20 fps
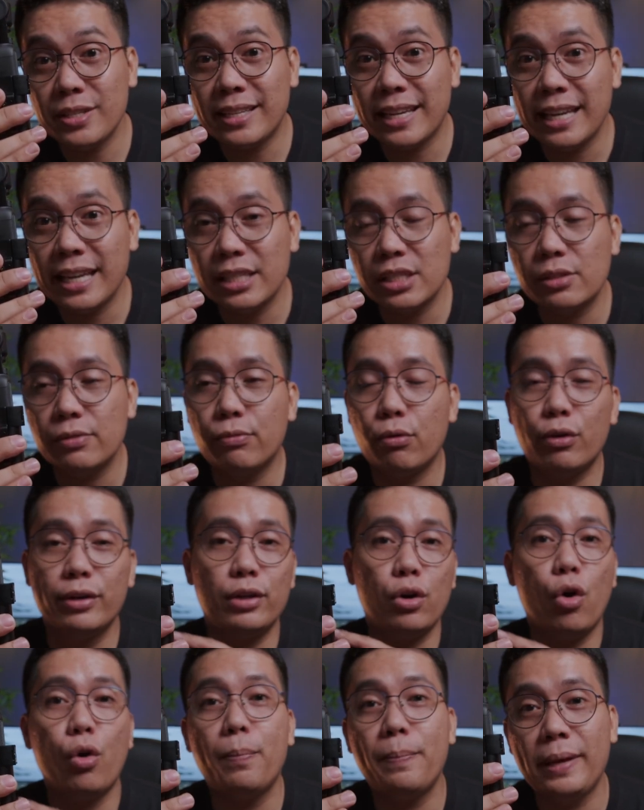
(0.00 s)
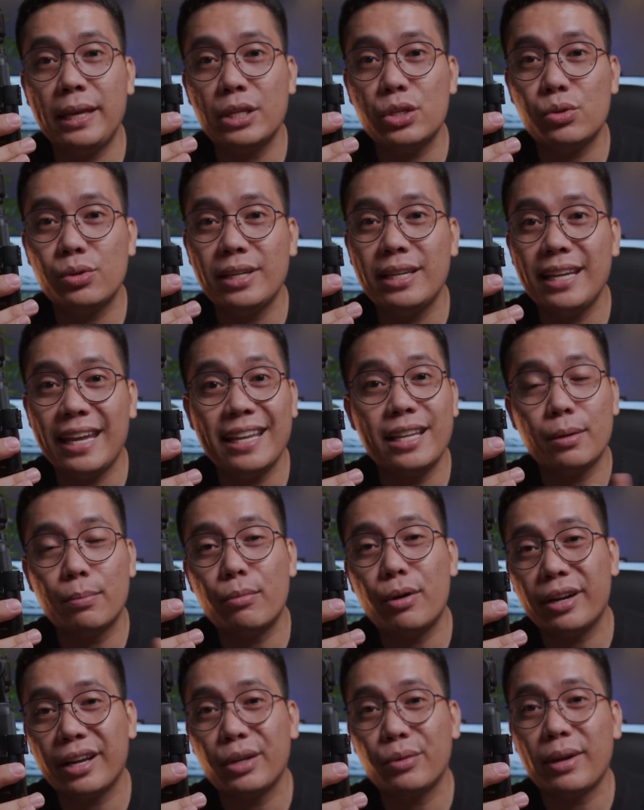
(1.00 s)
kits for the OP3 in the
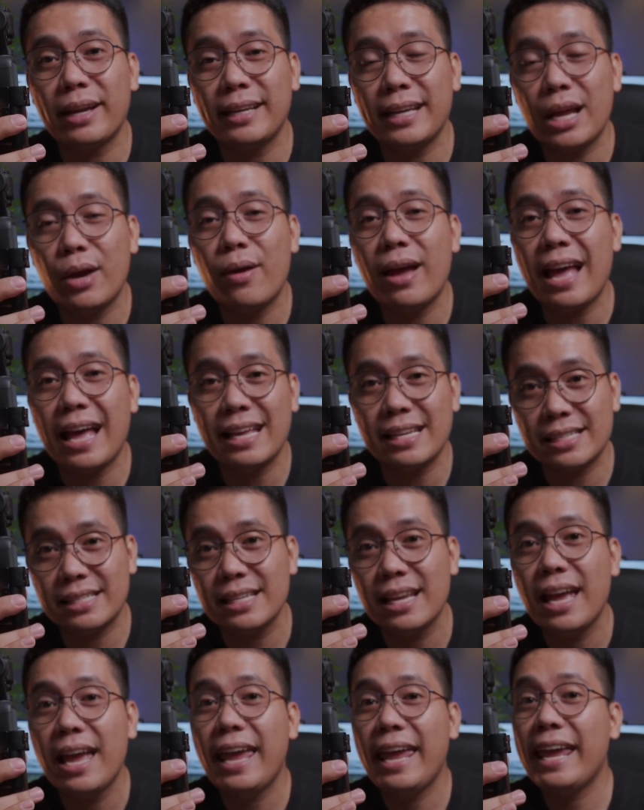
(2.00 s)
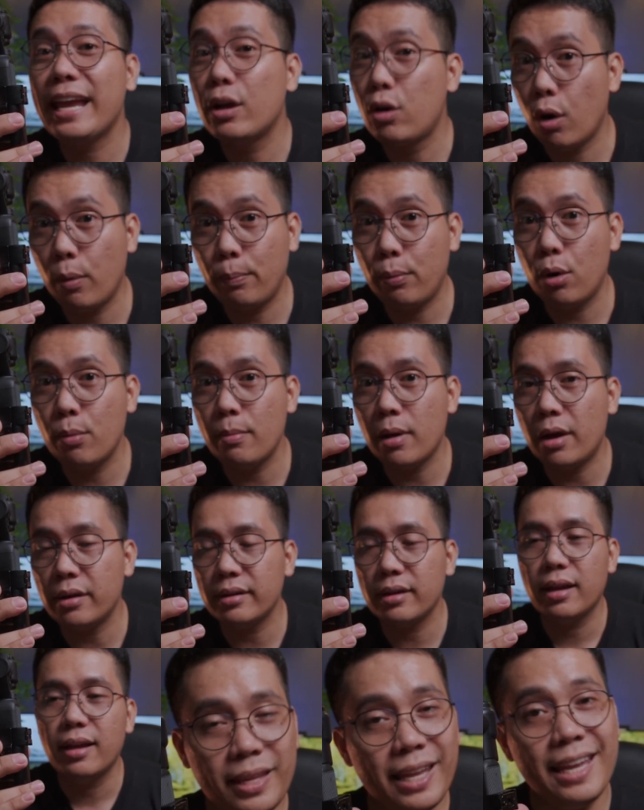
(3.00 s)
market right now has a GoPro mount,
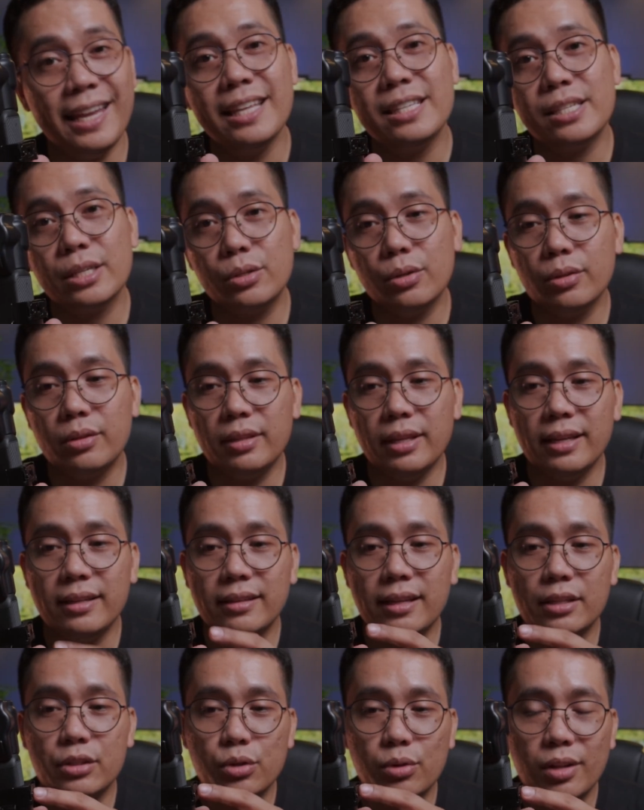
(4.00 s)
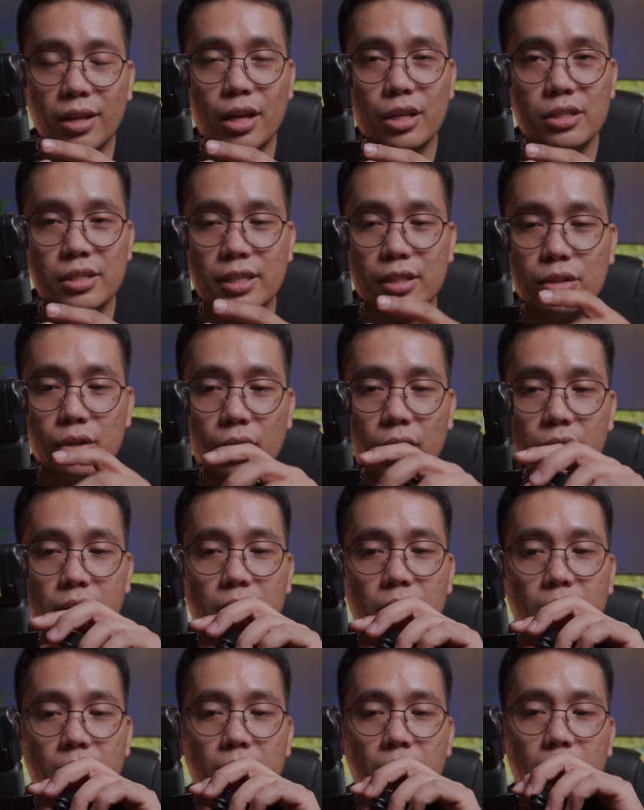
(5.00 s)
and it's a good thing that Ulanzi thought
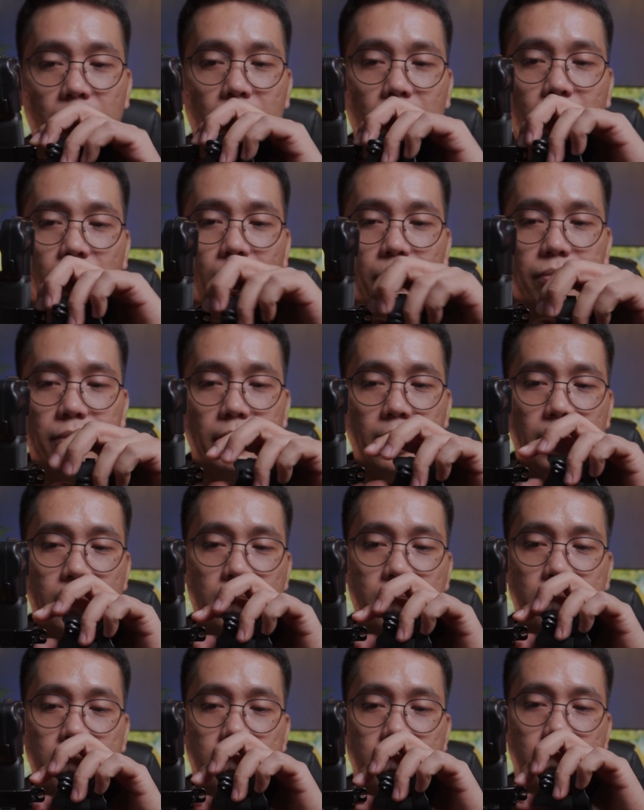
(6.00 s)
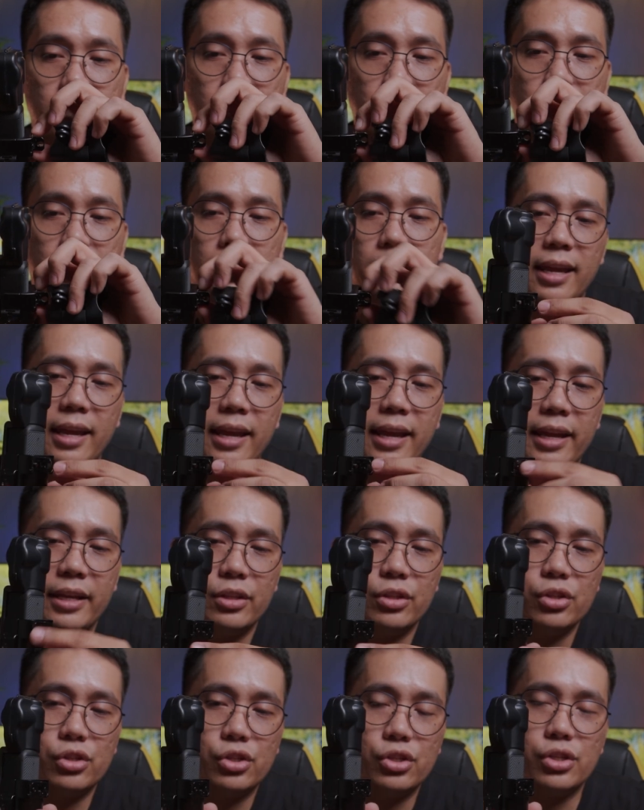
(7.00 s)
of this
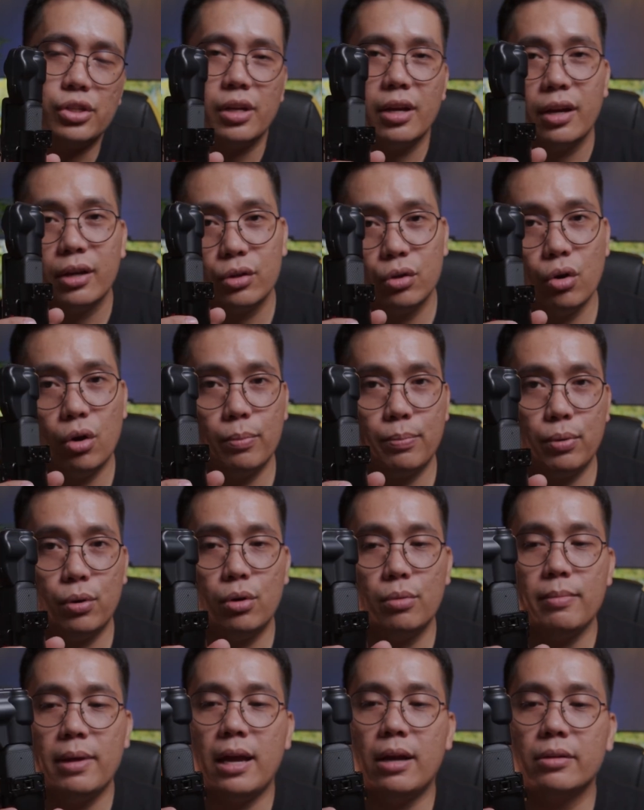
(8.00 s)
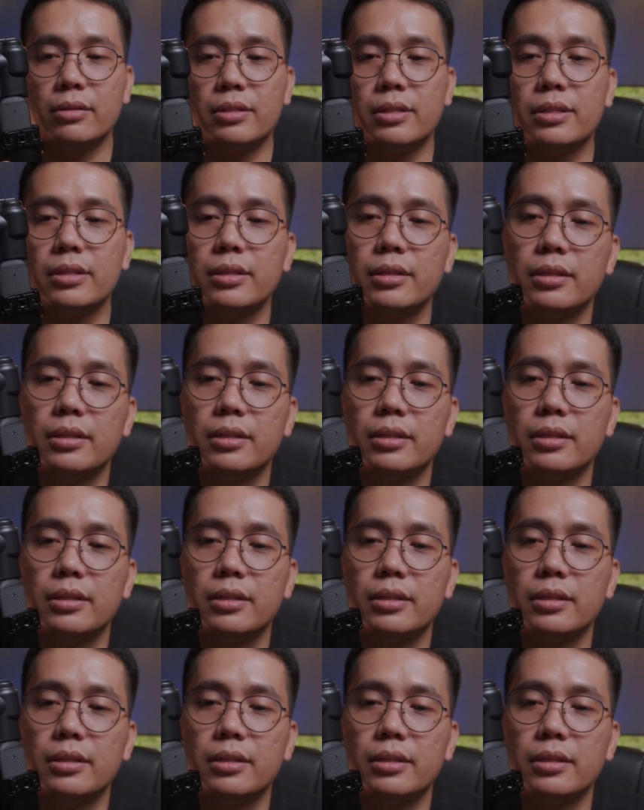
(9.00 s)
hinge GoPro mount.